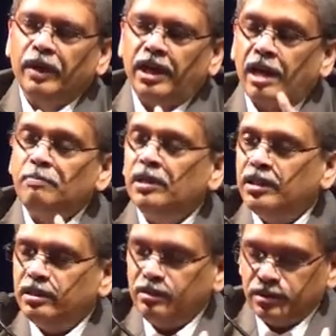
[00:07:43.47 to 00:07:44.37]
when Apple
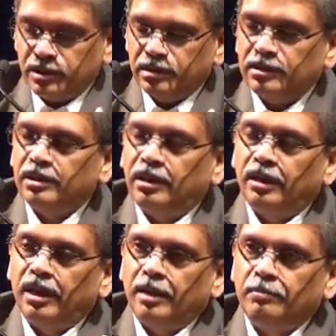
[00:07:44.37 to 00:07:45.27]
introduced its
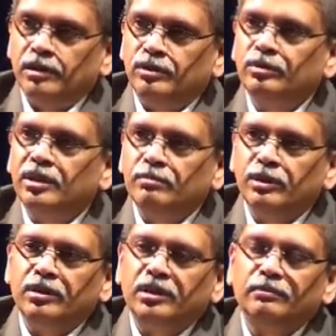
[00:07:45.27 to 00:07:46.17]
Apple II
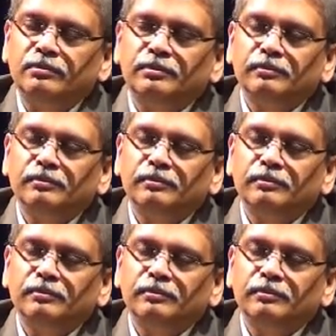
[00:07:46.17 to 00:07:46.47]
computer,